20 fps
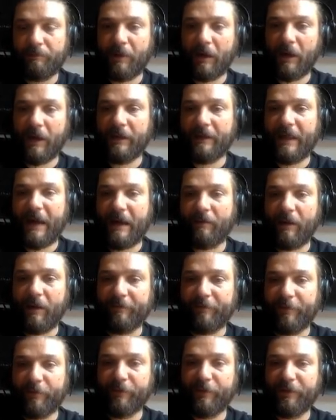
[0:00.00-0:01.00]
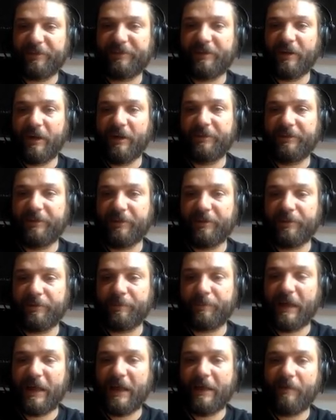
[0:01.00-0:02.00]
But I now have all the slices to
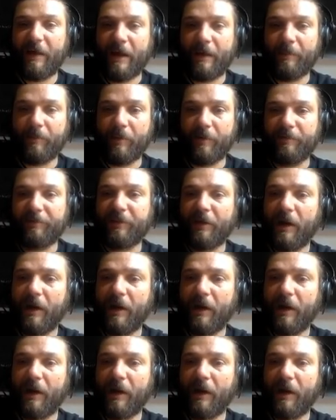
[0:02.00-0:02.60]
play around with.